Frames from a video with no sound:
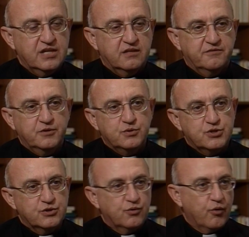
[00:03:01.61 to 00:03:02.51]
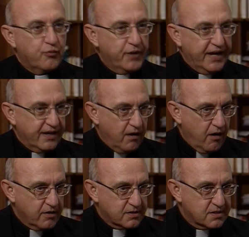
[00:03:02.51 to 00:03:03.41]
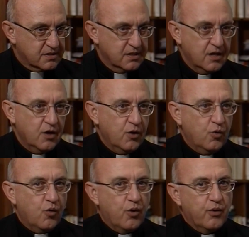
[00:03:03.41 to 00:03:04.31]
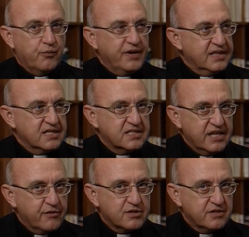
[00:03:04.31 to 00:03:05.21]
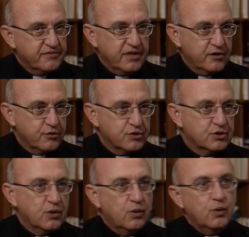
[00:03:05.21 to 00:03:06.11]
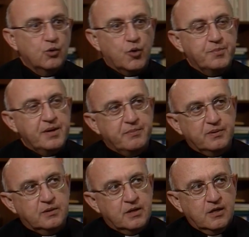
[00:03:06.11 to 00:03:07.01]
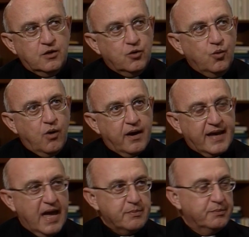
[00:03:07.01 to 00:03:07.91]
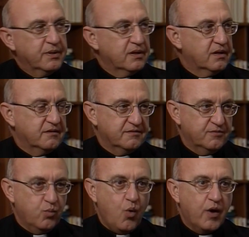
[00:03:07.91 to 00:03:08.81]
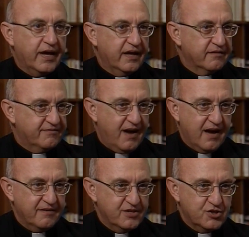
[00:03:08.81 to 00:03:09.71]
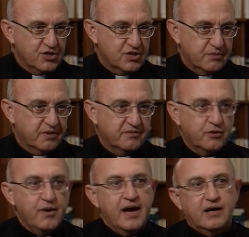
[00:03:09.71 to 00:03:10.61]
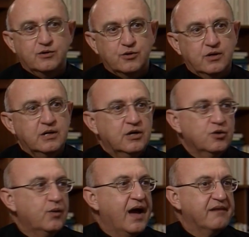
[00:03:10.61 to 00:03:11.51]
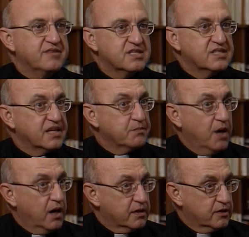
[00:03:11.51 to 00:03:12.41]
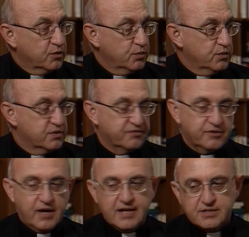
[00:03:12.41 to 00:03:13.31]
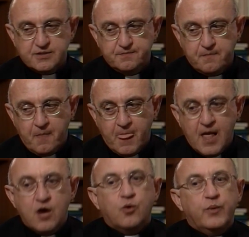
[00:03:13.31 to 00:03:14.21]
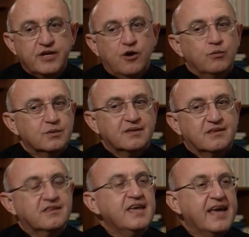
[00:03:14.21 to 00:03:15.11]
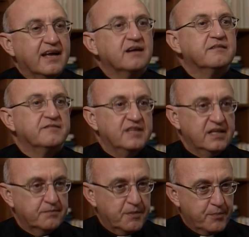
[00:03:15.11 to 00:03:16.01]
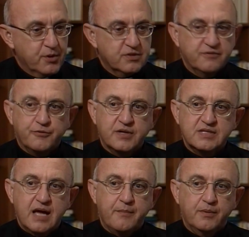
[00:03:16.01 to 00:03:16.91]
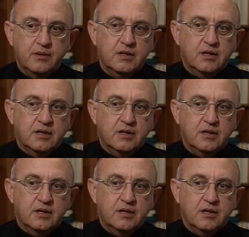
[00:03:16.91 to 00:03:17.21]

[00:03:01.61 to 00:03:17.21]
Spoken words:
the future, or read hearts, or read the secrets of the inner soul, or people who are capable of walking 5 inches above the ground, or who have the stigmata, the wounds of Christ. We don't think of the person, for example,